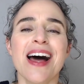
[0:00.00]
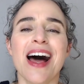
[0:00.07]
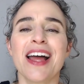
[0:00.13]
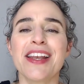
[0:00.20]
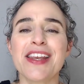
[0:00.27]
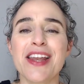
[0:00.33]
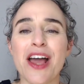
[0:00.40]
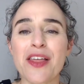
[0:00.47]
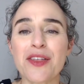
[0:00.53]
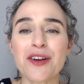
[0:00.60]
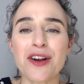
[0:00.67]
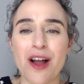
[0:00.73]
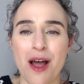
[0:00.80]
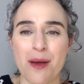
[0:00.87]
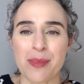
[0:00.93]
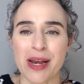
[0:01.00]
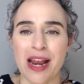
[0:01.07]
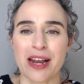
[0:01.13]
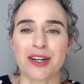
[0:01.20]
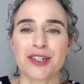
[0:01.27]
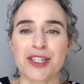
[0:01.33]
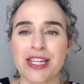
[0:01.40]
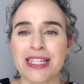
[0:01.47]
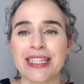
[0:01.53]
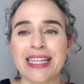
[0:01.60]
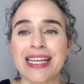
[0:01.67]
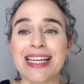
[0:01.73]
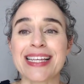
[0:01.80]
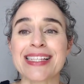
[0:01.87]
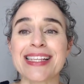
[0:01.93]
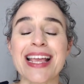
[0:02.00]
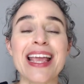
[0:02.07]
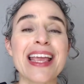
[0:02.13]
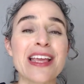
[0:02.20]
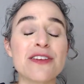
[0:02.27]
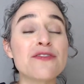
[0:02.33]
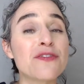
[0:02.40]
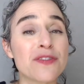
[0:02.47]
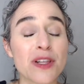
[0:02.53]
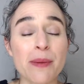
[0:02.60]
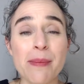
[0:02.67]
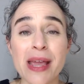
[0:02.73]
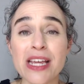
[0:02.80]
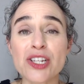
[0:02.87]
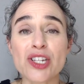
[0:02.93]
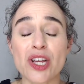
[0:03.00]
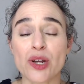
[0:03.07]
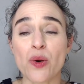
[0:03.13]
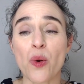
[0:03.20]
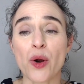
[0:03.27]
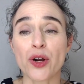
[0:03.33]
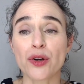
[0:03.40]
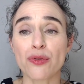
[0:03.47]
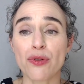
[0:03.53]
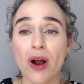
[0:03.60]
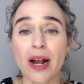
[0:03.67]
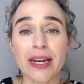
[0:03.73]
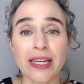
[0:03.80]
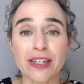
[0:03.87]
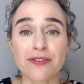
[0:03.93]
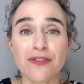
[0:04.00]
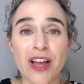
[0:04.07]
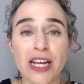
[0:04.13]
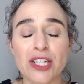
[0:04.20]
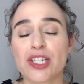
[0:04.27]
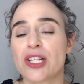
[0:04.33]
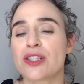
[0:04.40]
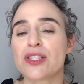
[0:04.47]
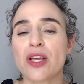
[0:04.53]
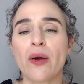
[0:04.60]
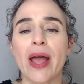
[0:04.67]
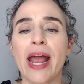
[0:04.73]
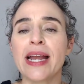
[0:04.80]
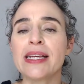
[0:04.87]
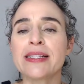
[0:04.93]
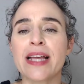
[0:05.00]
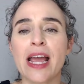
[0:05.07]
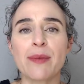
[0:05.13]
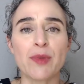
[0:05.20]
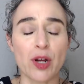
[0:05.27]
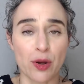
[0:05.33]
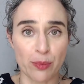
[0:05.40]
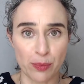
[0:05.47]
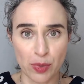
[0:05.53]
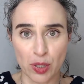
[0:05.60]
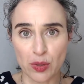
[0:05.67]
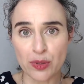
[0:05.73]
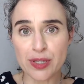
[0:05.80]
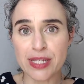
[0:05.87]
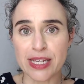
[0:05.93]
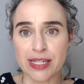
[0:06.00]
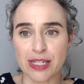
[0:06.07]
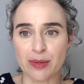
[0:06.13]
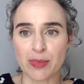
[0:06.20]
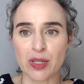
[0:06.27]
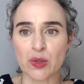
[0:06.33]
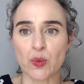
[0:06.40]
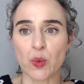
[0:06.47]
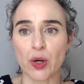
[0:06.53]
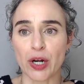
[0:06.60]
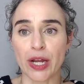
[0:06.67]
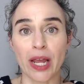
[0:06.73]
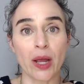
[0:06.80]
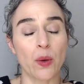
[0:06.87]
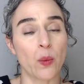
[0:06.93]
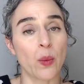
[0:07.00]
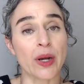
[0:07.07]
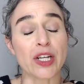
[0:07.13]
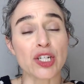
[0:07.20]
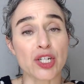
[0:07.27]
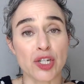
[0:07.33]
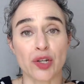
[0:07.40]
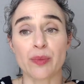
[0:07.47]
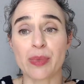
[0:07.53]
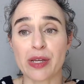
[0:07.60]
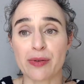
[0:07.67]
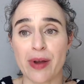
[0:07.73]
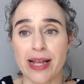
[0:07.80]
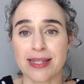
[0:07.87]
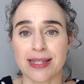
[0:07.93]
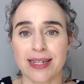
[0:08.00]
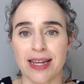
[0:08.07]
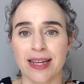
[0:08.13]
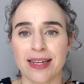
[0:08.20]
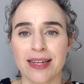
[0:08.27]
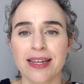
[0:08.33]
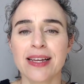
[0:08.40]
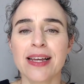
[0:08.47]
Another common energy leak is inflammation or chronic infection. So, anytime your immune system is working when it should be resting.